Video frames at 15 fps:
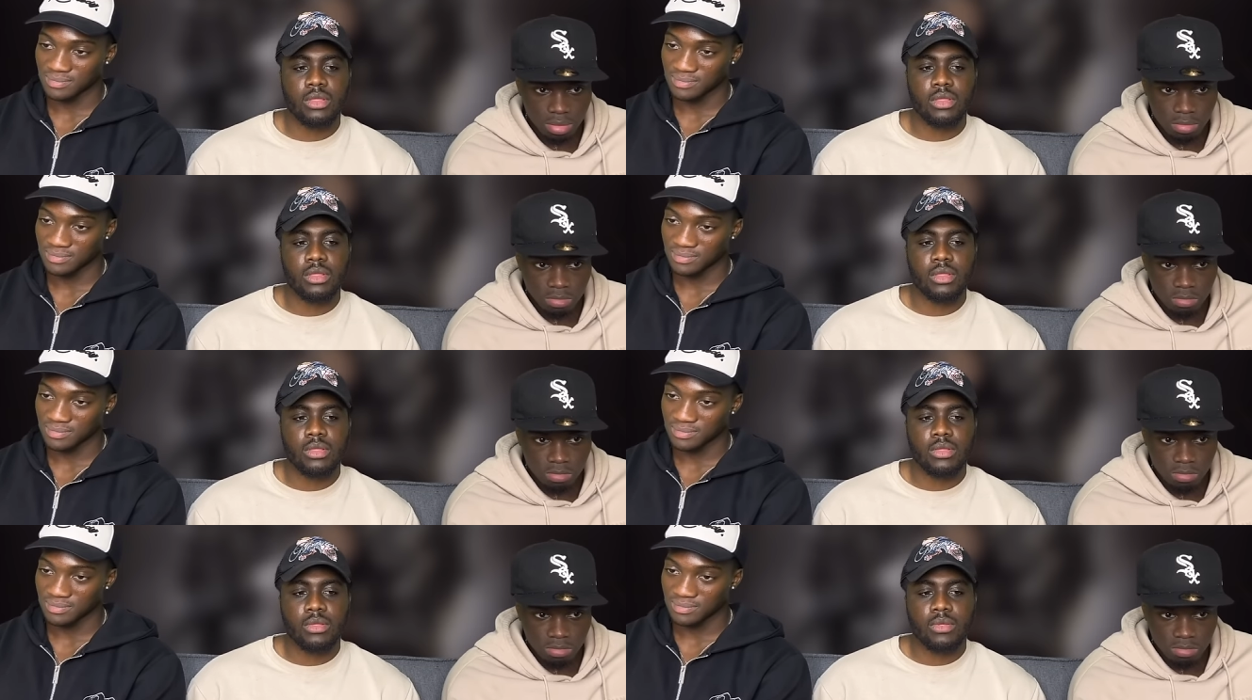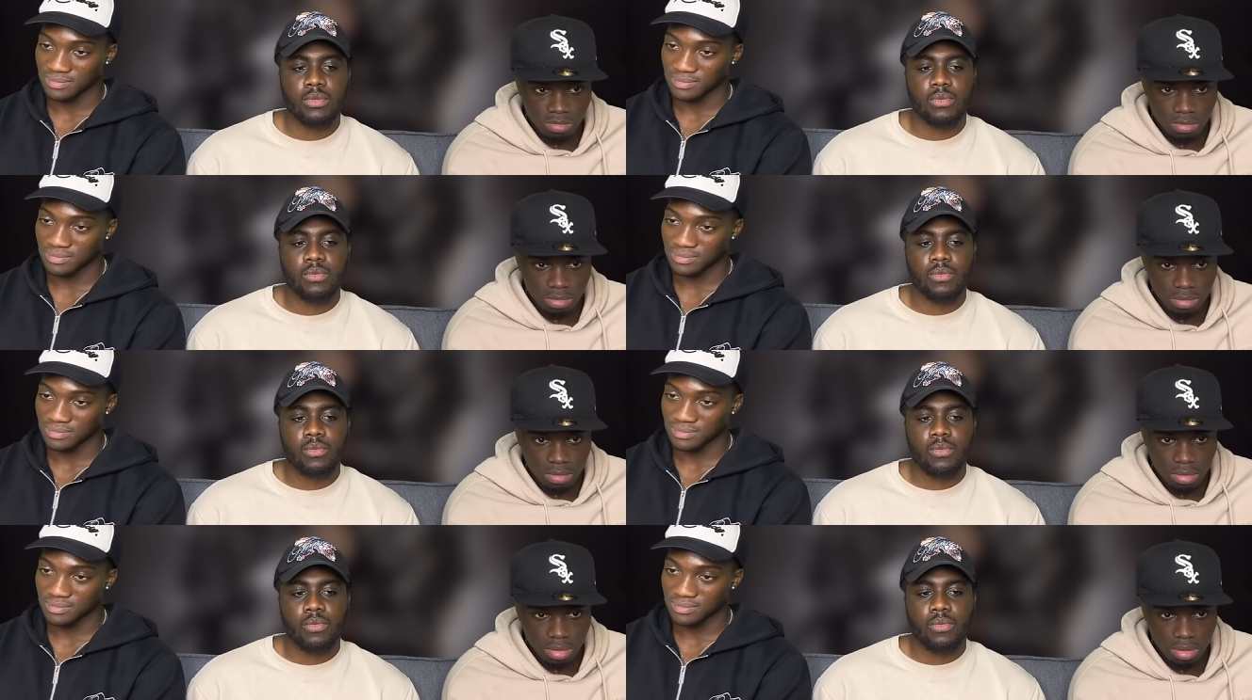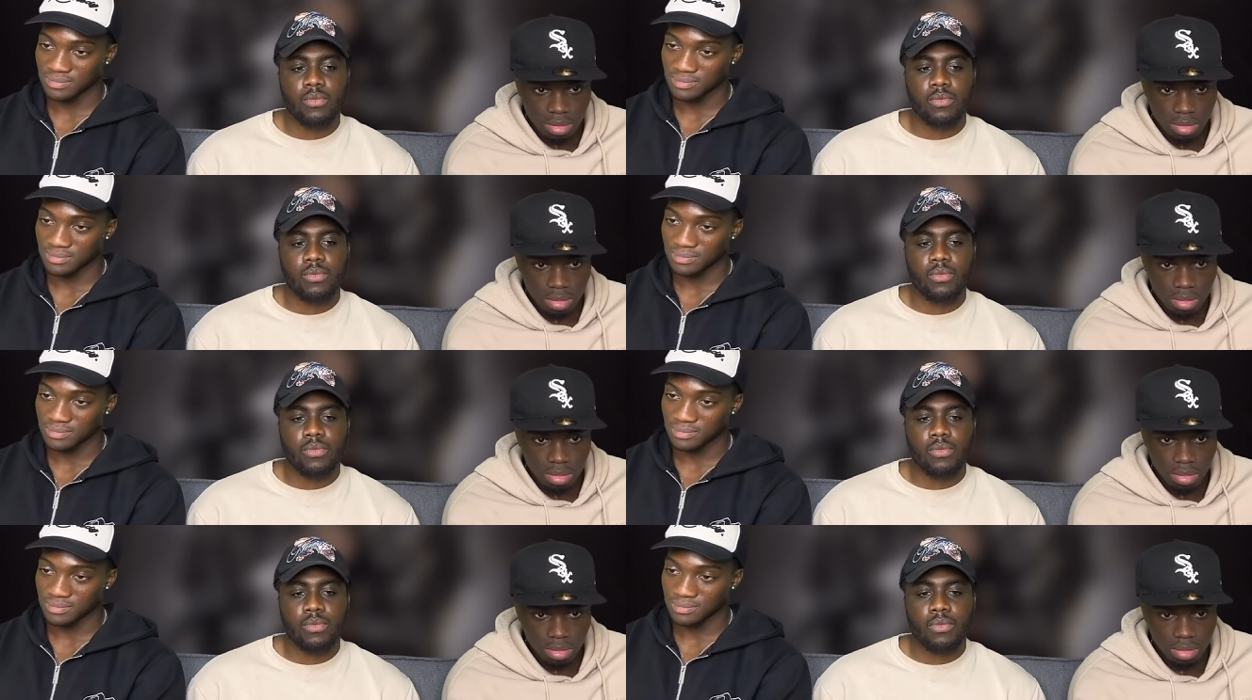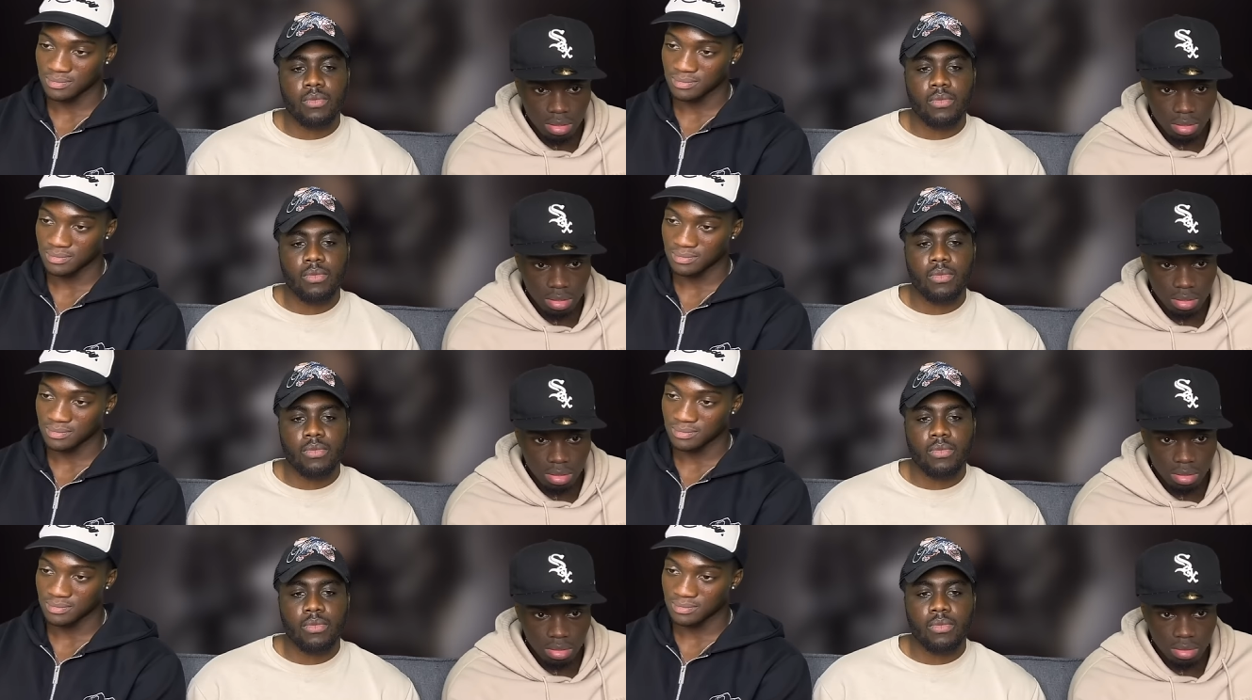
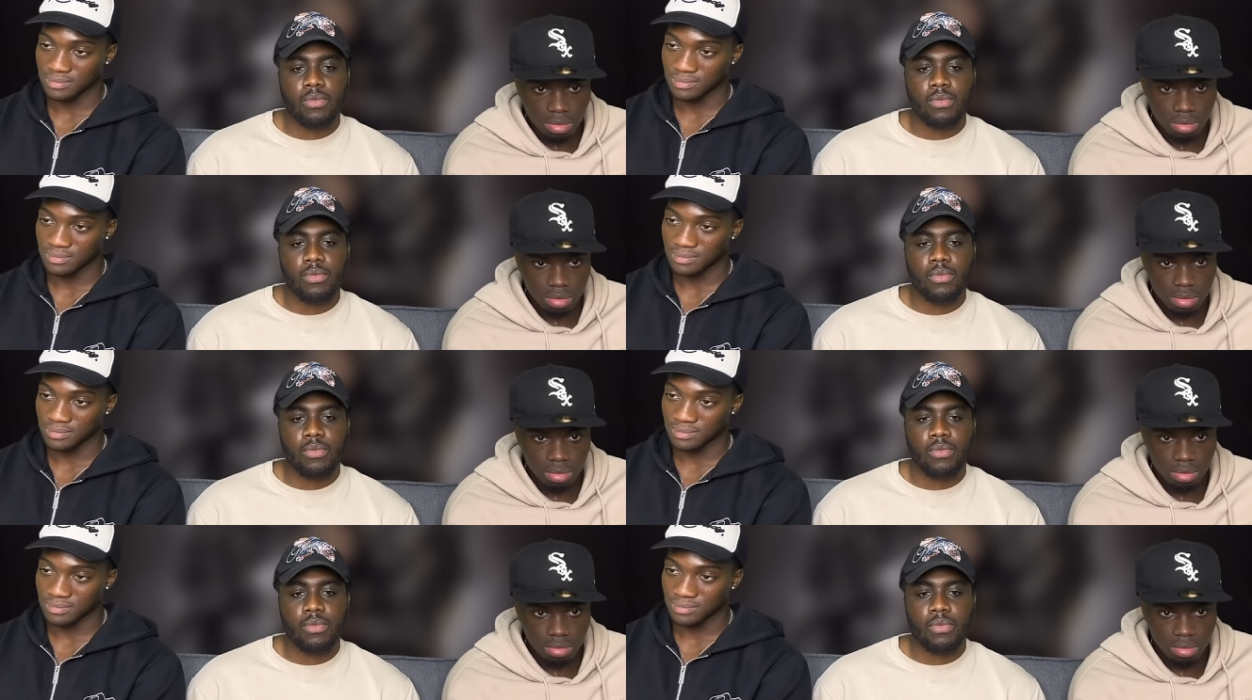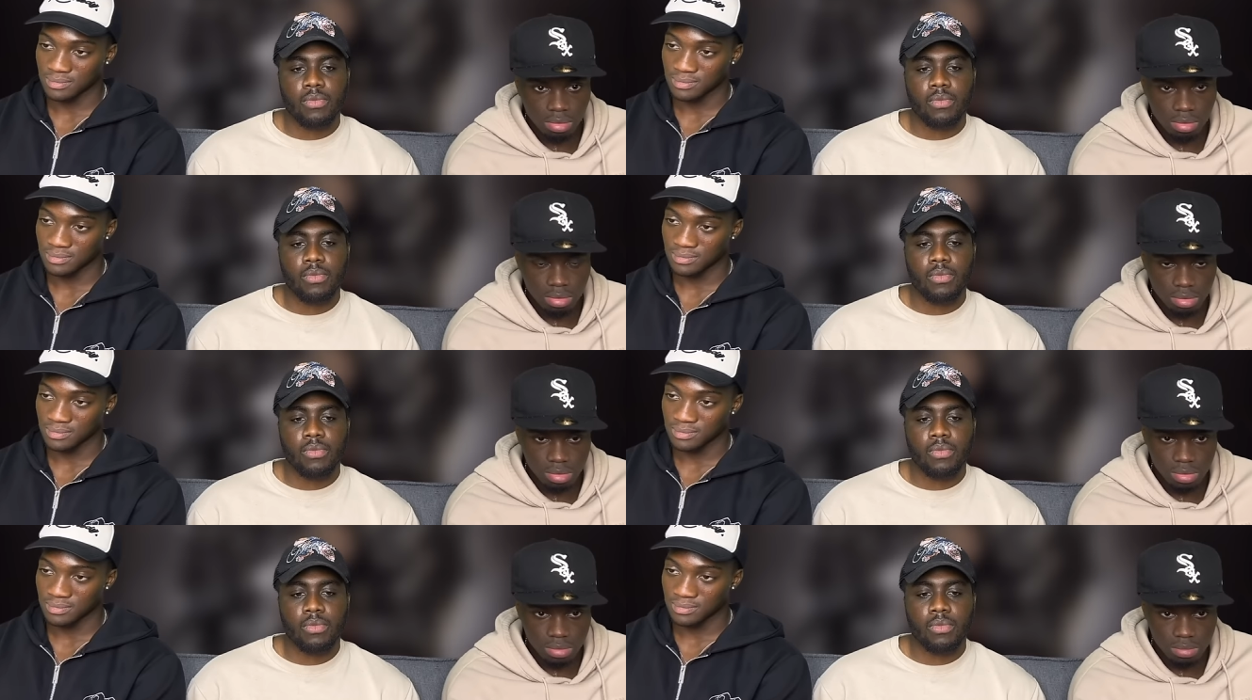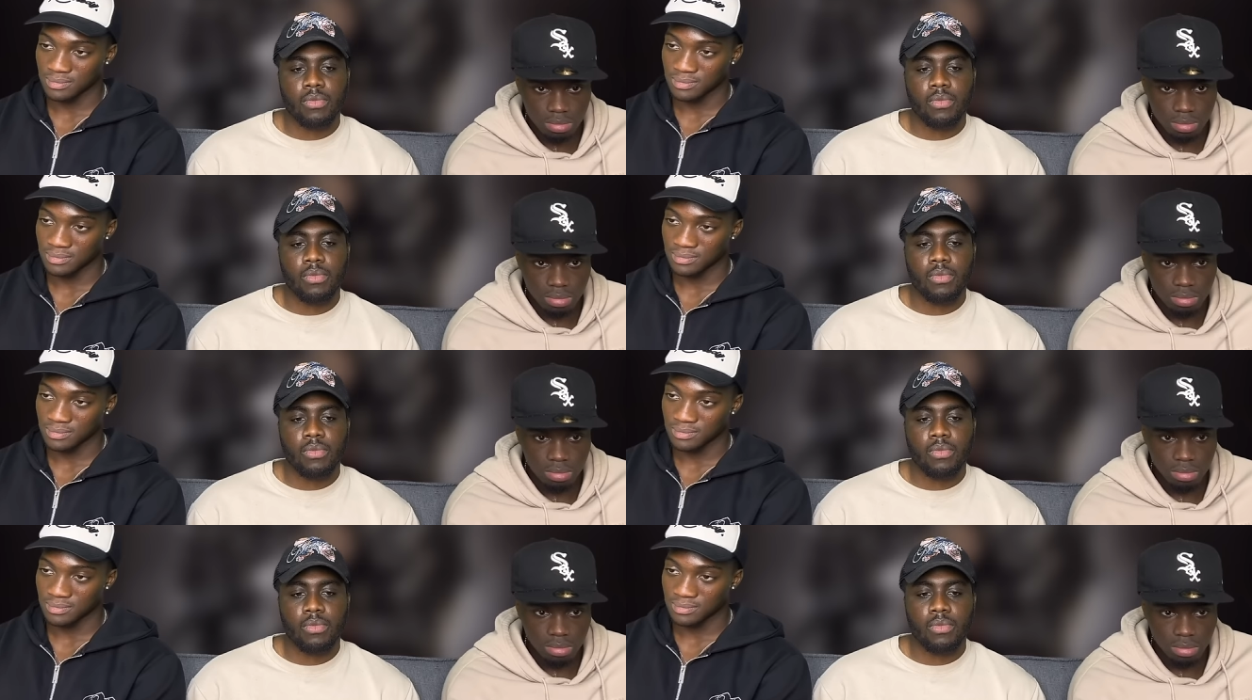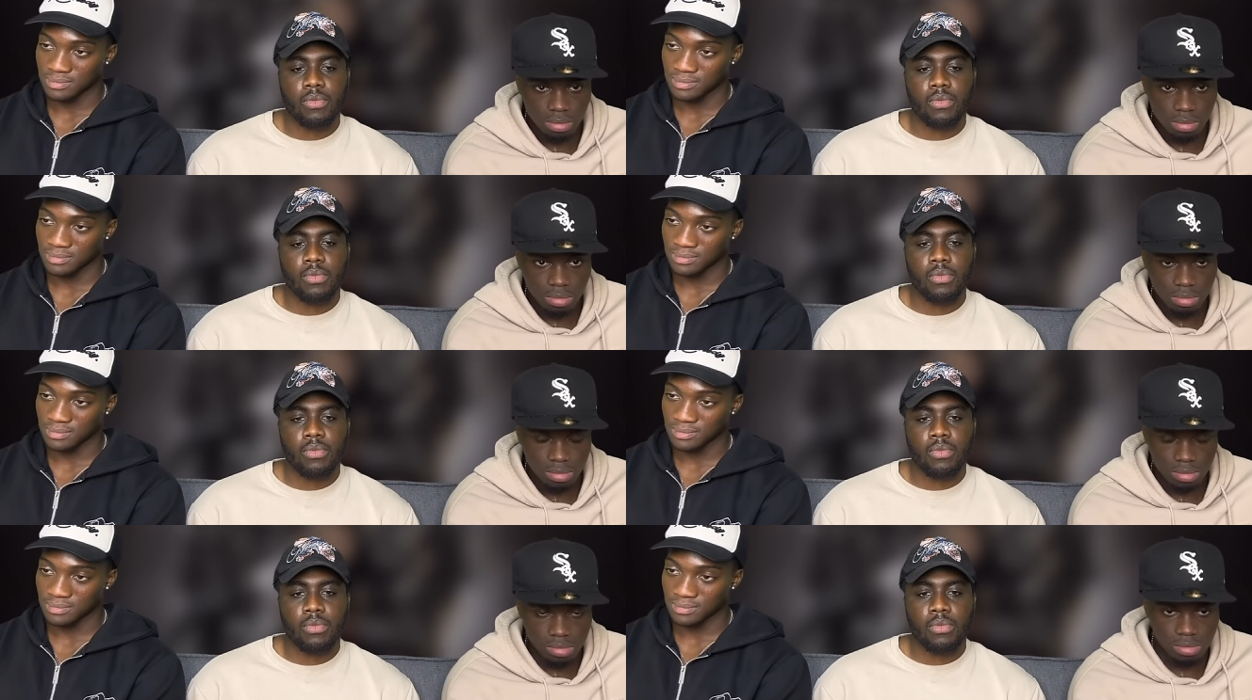
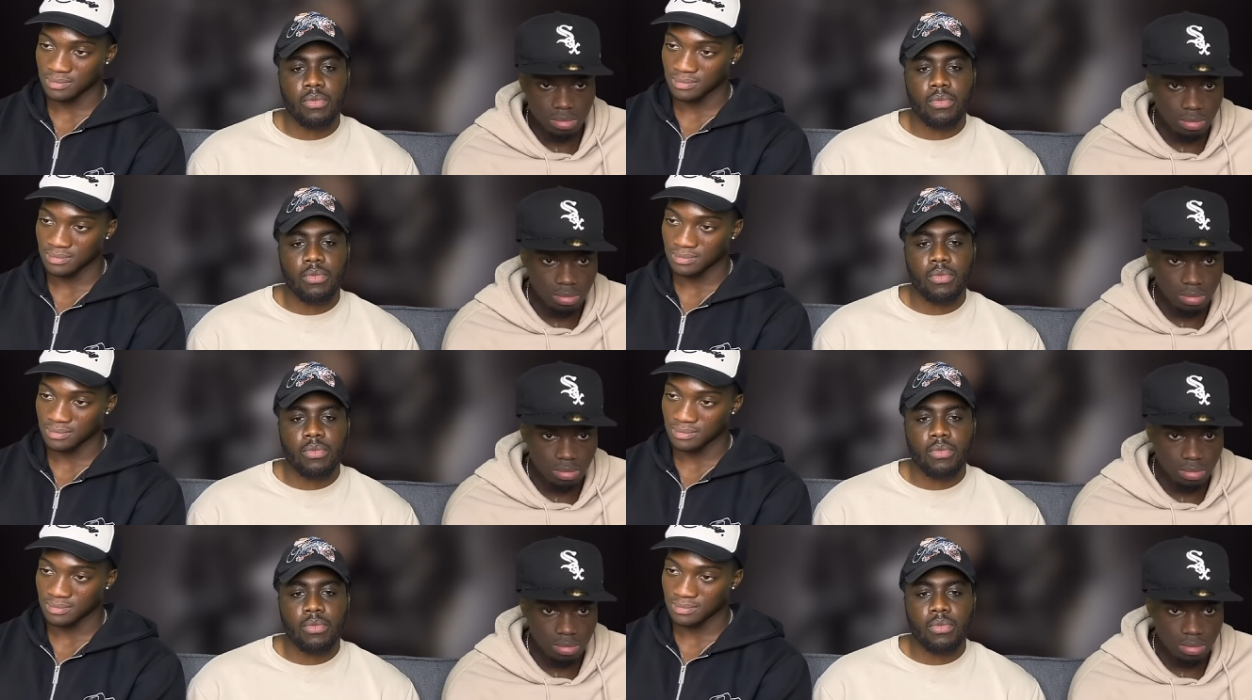(no one is talking)